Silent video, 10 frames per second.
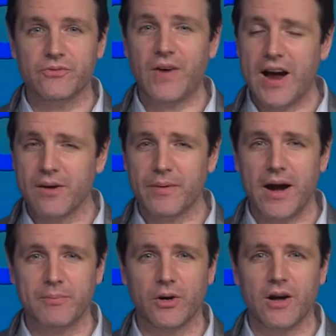and fire
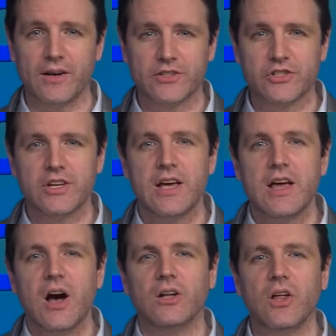byproducts,
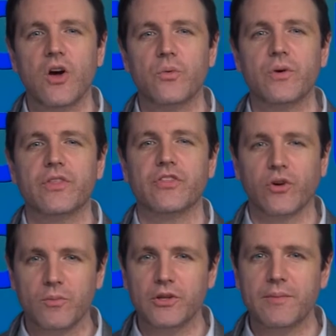along with
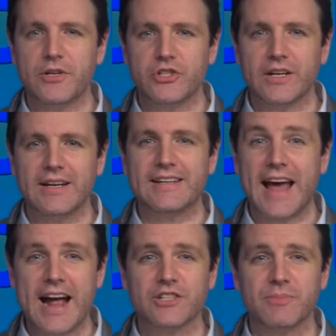thermal imaging,
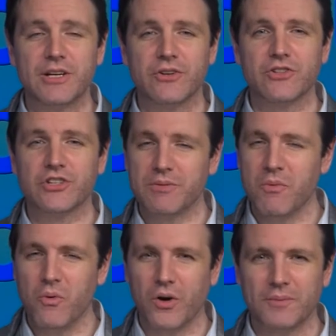gas meters, and
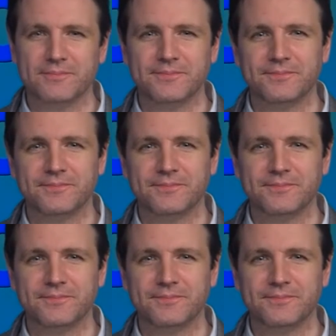more.